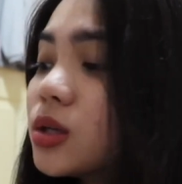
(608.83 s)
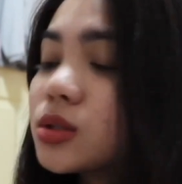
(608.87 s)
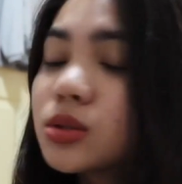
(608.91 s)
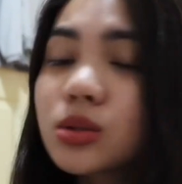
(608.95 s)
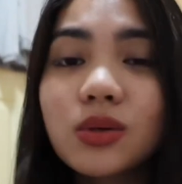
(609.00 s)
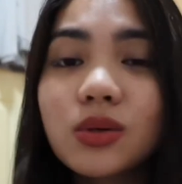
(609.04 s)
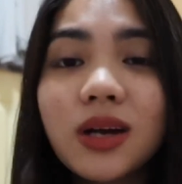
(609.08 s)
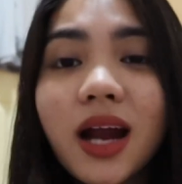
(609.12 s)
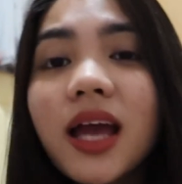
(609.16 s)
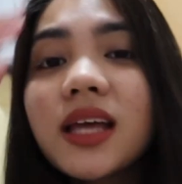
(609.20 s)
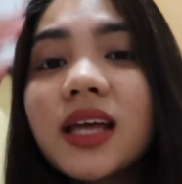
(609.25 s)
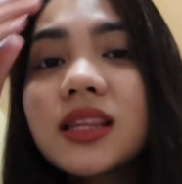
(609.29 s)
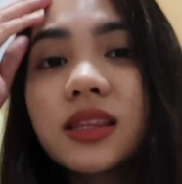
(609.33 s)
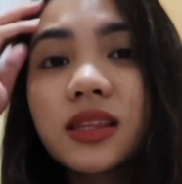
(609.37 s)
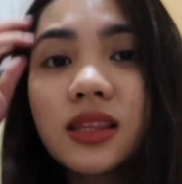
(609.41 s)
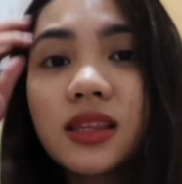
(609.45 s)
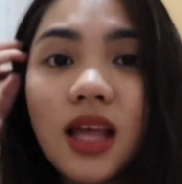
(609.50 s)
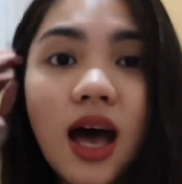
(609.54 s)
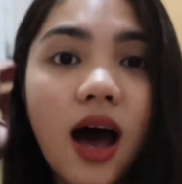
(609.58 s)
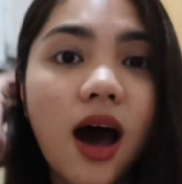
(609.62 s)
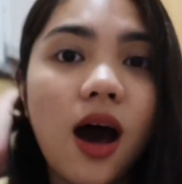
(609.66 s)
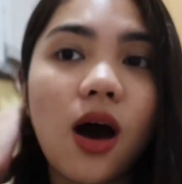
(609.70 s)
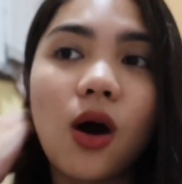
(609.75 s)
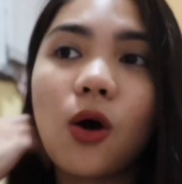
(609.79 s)
So right
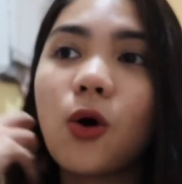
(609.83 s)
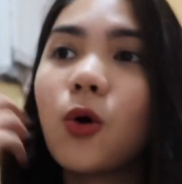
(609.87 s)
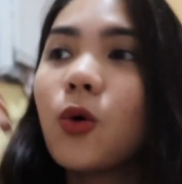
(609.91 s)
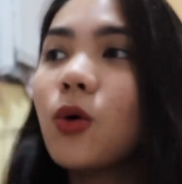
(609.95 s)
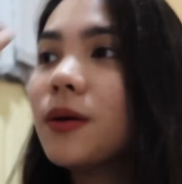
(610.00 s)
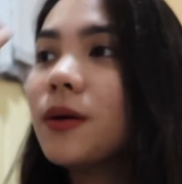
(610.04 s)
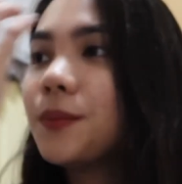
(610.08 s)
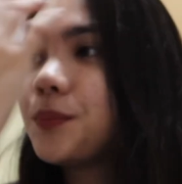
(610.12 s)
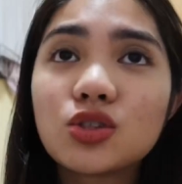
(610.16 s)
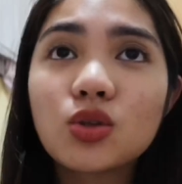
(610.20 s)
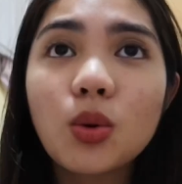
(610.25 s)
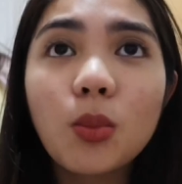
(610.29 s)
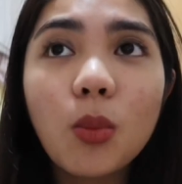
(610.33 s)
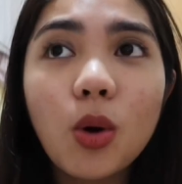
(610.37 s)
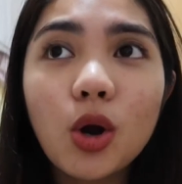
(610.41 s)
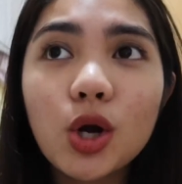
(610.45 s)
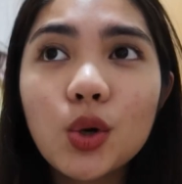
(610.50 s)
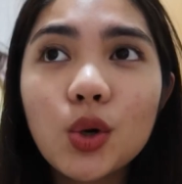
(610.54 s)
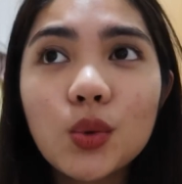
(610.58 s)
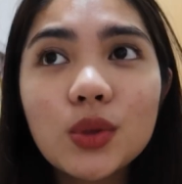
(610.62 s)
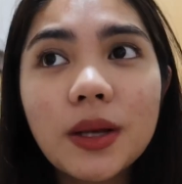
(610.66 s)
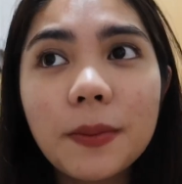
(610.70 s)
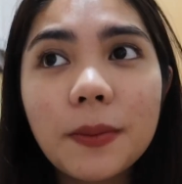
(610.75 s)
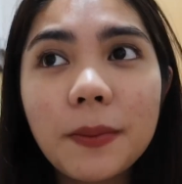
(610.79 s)
now,
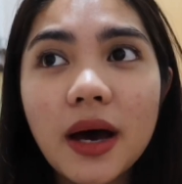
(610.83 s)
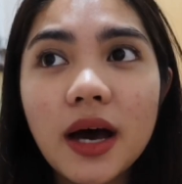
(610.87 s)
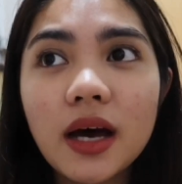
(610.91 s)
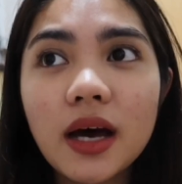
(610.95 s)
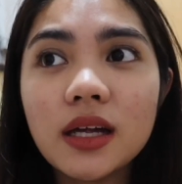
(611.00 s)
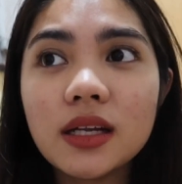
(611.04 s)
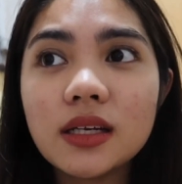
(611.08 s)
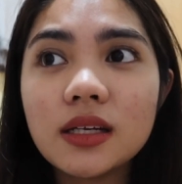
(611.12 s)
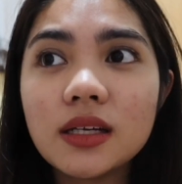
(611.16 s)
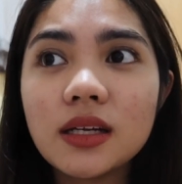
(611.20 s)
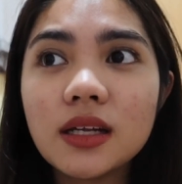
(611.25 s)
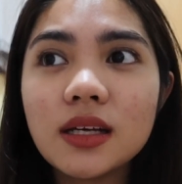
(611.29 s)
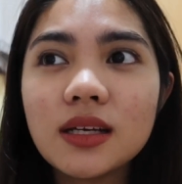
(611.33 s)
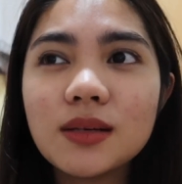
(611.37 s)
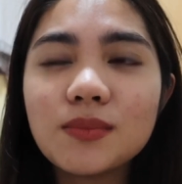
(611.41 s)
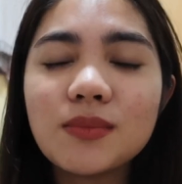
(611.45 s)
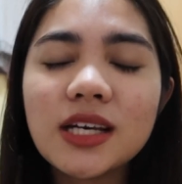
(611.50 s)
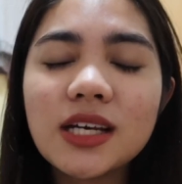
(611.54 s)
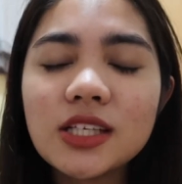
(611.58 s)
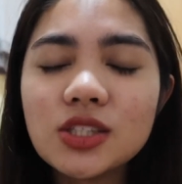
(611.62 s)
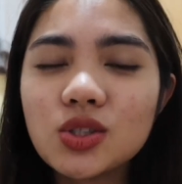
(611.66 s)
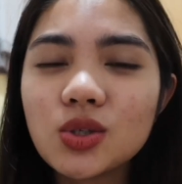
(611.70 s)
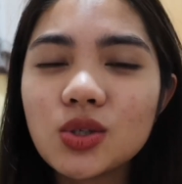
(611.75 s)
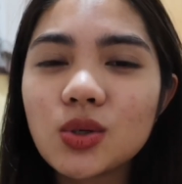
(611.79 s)
tomorrow naman,
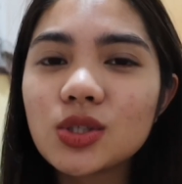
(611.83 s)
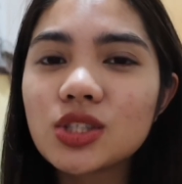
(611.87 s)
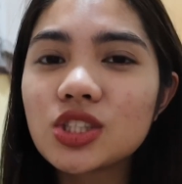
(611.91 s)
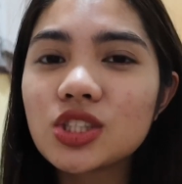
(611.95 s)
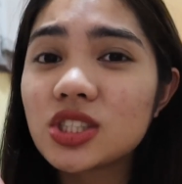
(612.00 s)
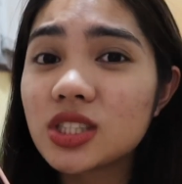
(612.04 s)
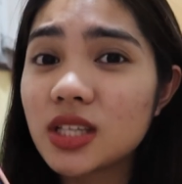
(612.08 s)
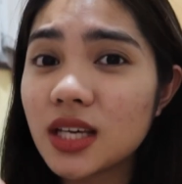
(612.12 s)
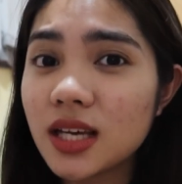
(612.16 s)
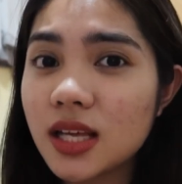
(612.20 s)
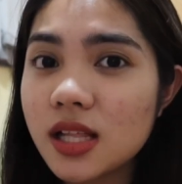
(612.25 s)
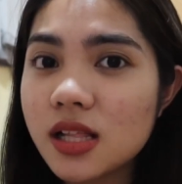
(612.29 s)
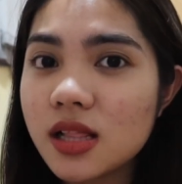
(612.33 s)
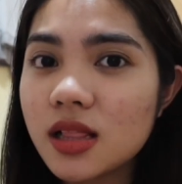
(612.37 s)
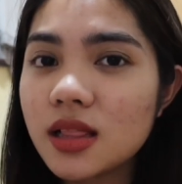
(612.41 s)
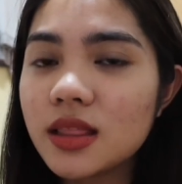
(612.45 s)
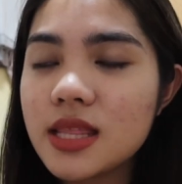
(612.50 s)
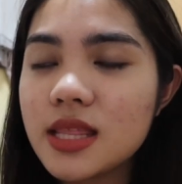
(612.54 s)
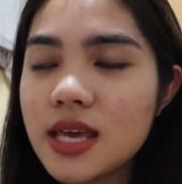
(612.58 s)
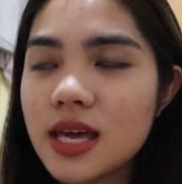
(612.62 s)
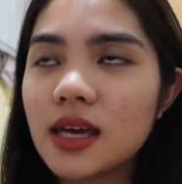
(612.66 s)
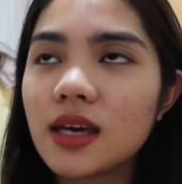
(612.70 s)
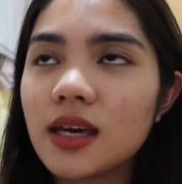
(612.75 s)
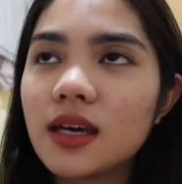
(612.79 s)
medyo chill
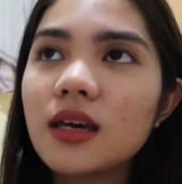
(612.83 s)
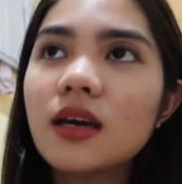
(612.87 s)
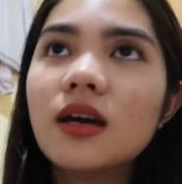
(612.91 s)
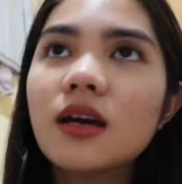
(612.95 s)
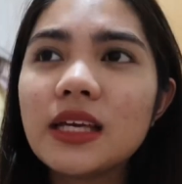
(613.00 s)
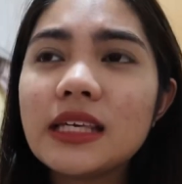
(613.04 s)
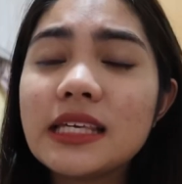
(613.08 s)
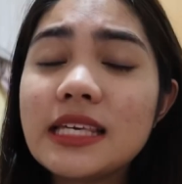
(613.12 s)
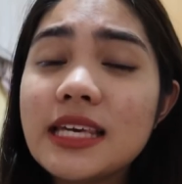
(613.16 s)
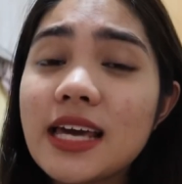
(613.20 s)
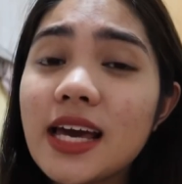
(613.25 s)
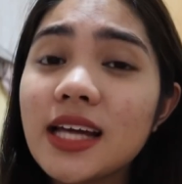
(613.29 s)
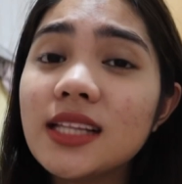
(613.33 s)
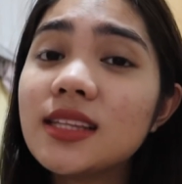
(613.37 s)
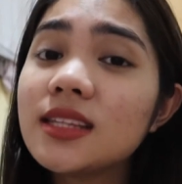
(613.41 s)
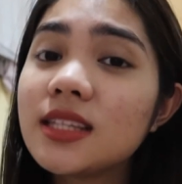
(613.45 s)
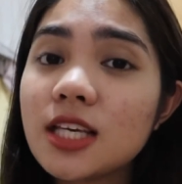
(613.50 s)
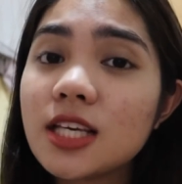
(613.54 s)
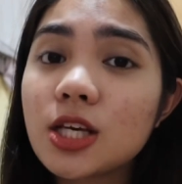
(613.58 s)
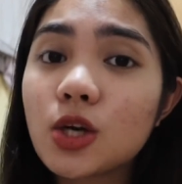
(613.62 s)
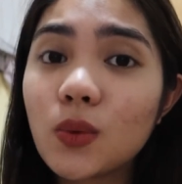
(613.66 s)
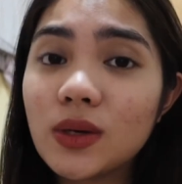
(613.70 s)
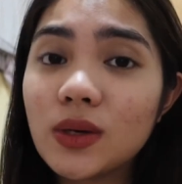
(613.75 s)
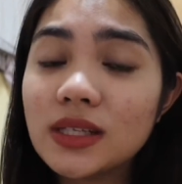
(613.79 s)
day.
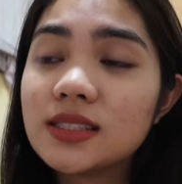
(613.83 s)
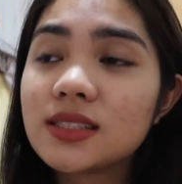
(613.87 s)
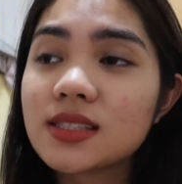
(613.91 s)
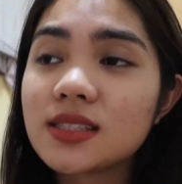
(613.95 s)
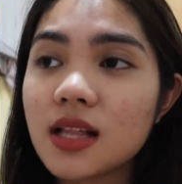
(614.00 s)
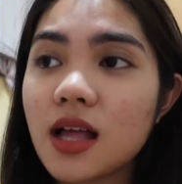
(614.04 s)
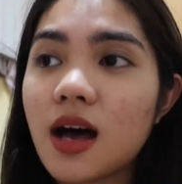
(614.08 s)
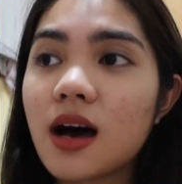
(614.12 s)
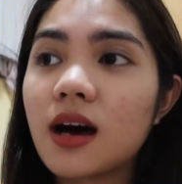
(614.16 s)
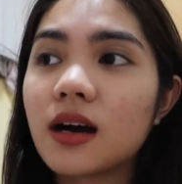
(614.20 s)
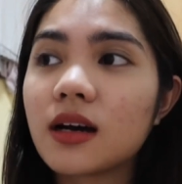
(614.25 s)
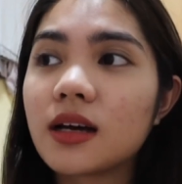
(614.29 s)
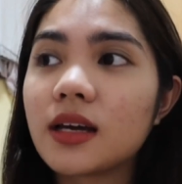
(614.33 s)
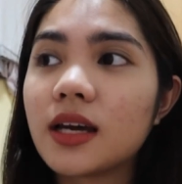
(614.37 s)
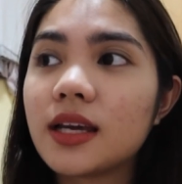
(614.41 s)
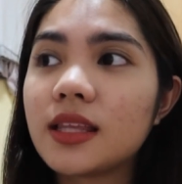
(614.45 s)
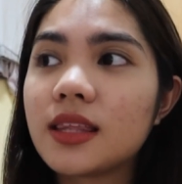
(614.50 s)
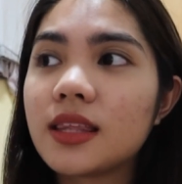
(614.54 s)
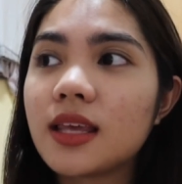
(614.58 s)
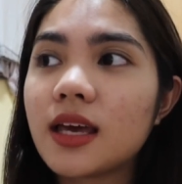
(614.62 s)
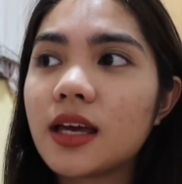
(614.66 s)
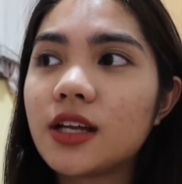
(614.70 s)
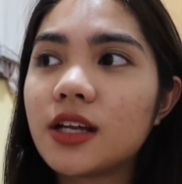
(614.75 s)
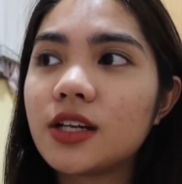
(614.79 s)
ENT quiz lang
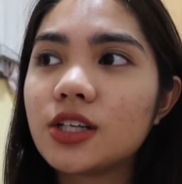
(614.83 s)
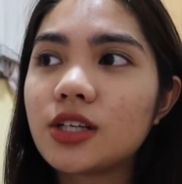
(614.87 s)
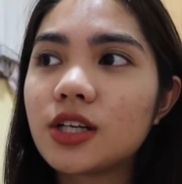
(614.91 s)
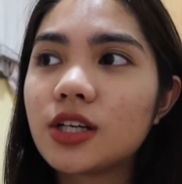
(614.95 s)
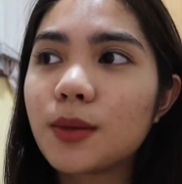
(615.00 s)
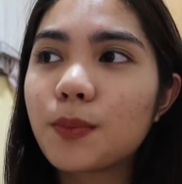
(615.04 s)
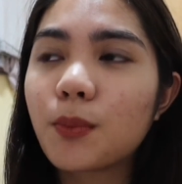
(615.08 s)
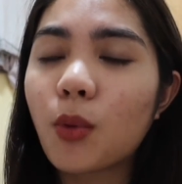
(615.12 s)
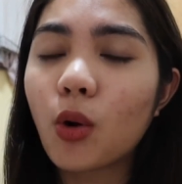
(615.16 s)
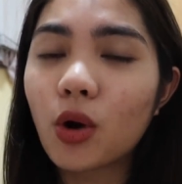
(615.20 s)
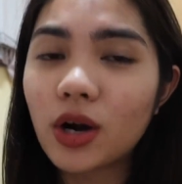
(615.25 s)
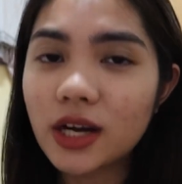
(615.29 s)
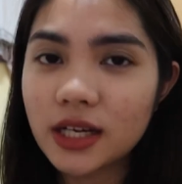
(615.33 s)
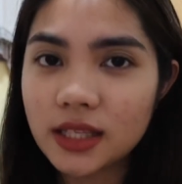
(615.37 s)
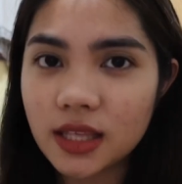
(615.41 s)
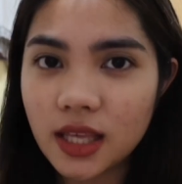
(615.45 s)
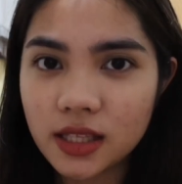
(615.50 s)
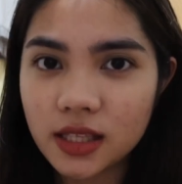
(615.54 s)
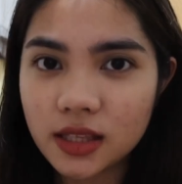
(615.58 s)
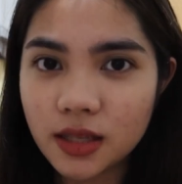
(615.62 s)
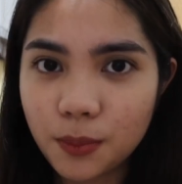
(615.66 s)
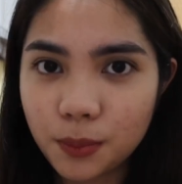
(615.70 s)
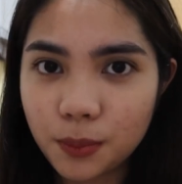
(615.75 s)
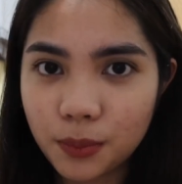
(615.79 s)
and then
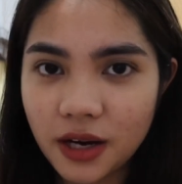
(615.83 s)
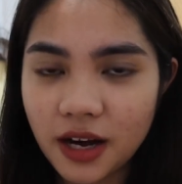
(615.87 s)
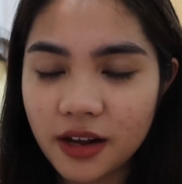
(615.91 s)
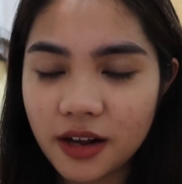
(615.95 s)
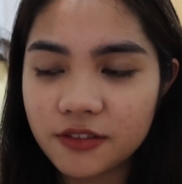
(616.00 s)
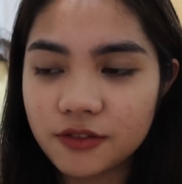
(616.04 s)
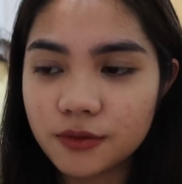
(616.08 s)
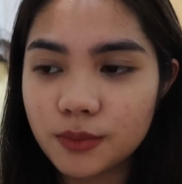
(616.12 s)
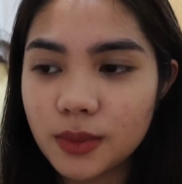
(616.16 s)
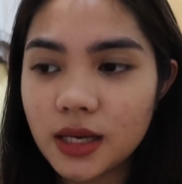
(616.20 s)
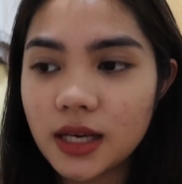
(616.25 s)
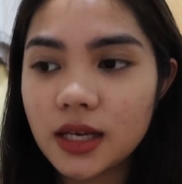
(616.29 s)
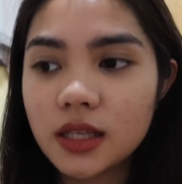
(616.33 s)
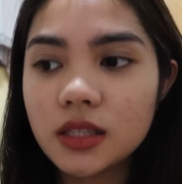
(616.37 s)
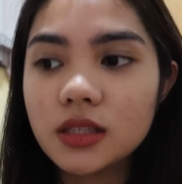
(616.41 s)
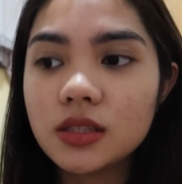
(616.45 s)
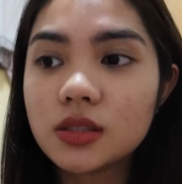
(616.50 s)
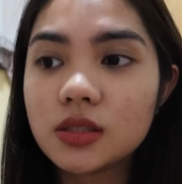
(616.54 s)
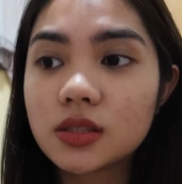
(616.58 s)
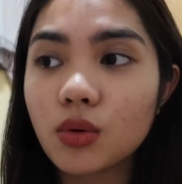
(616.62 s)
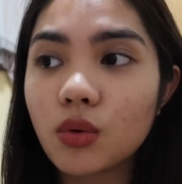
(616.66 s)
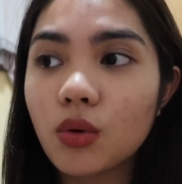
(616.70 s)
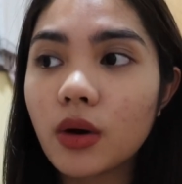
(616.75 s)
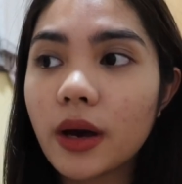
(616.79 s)
reporting ng premed.
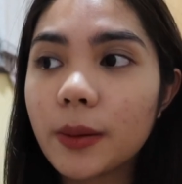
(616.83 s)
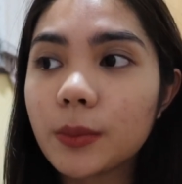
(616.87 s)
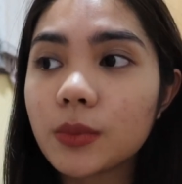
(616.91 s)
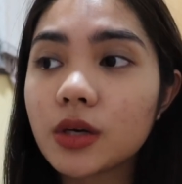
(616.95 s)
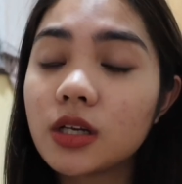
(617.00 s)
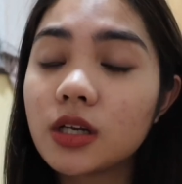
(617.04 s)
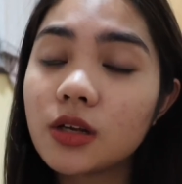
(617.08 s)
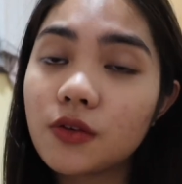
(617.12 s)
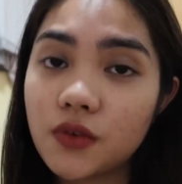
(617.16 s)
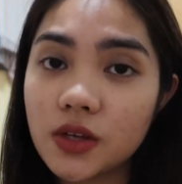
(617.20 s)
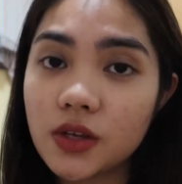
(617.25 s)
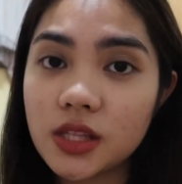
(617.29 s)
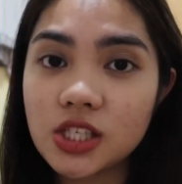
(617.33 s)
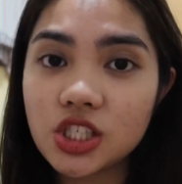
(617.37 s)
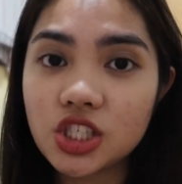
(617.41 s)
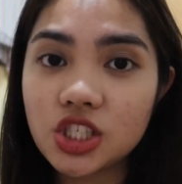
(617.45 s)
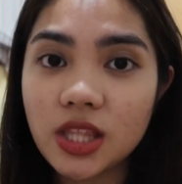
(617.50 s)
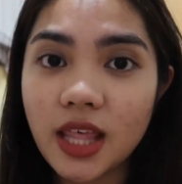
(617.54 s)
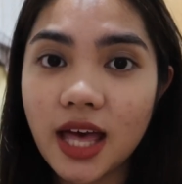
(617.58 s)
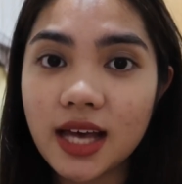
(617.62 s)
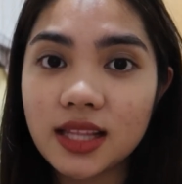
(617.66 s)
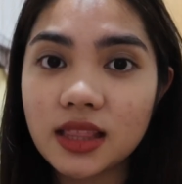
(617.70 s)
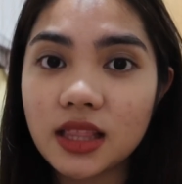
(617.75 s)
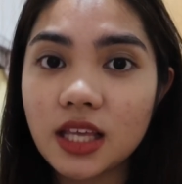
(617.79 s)
So I'm gonna finish
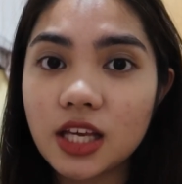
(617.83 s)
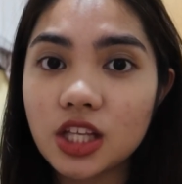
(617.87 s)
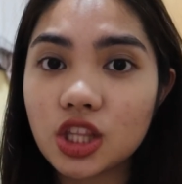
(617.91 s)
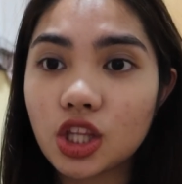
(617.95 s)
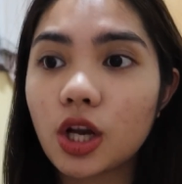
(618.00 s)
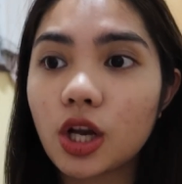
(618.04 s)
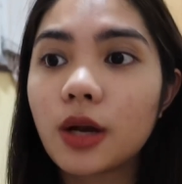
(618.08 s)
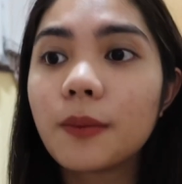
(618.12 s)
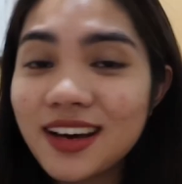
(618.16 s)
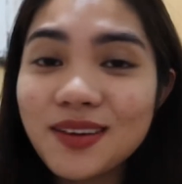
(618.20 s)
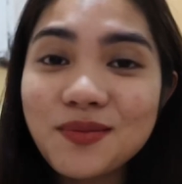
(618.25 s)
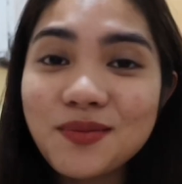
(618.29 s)
that later.